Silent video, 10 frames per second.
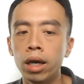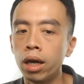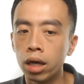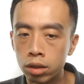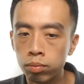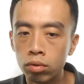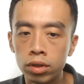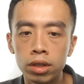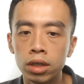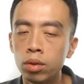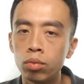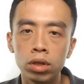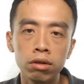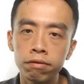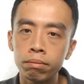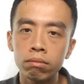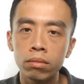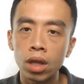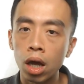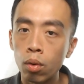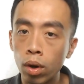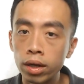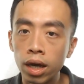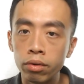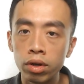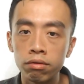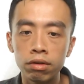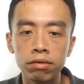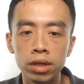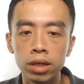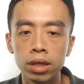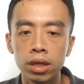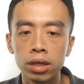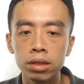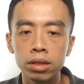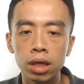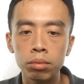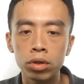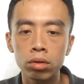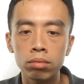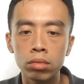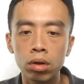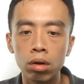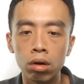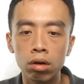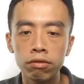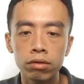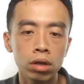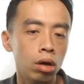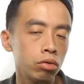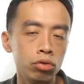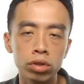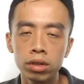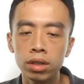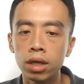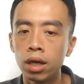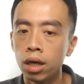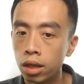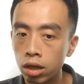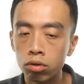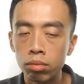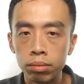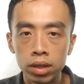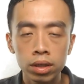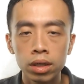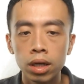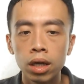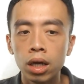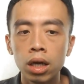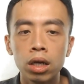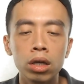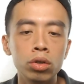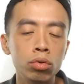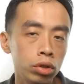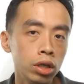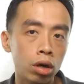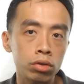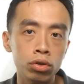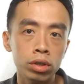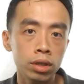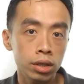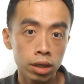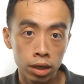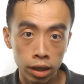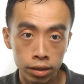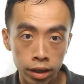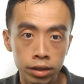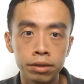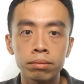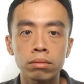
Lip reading: exploded with 150 cm cubed of oxygen. Now remember, usually oxygen is in excess.